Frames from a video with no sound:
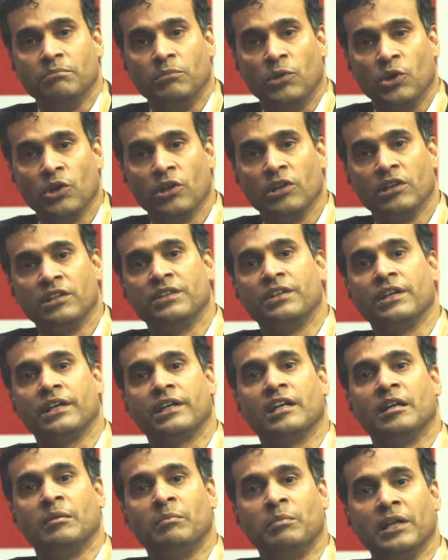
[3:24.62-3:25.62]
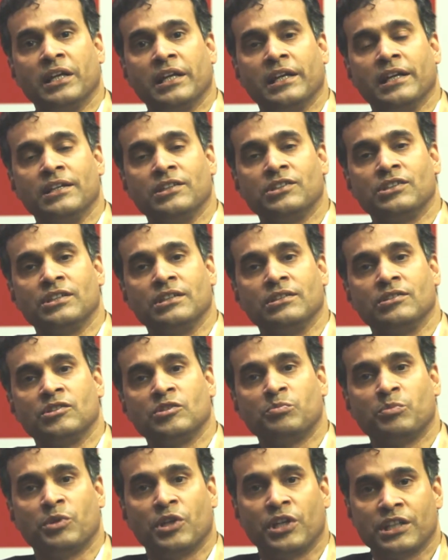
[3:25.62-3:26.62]
monolithic
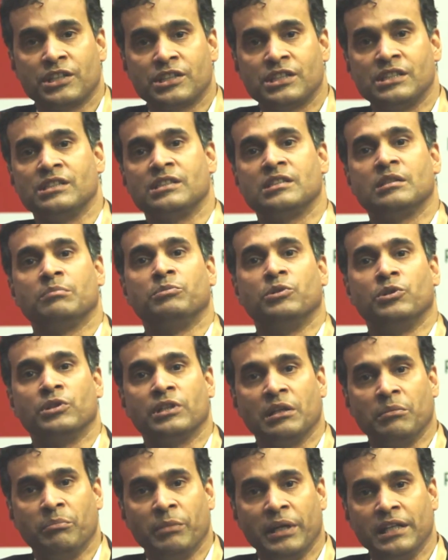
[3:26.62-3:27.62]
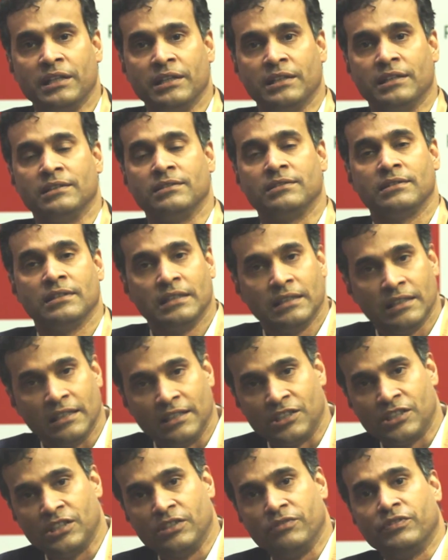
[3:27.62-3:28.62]
applications, production support and maintenance.
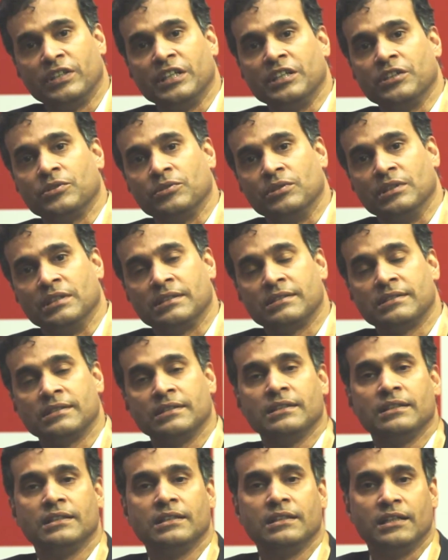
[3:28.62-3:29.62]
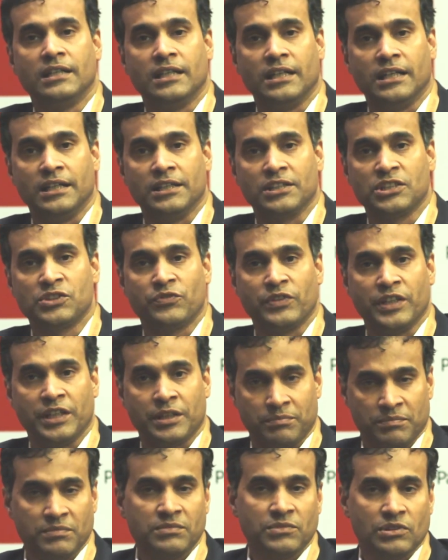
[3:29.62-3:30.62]
It's shifting to this
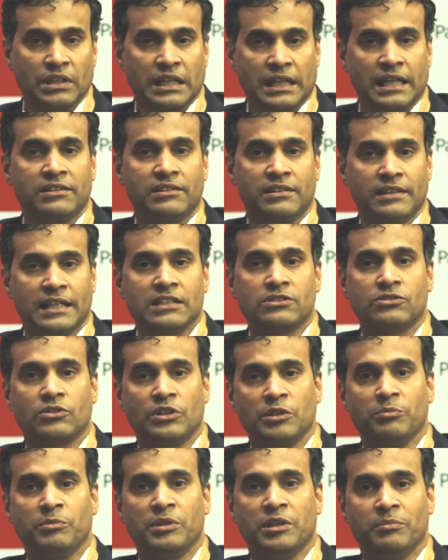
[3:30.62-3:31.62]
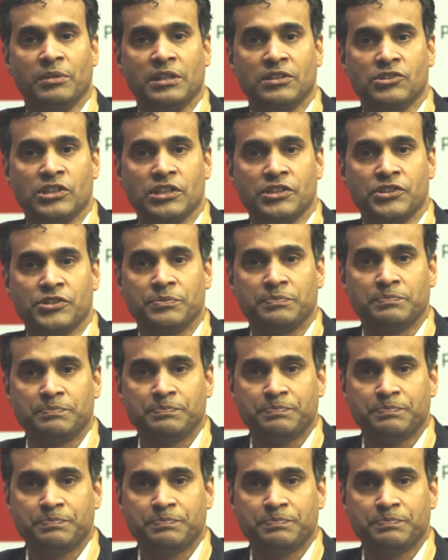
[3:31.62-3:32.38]
sphere, and I think that's going to be the big change.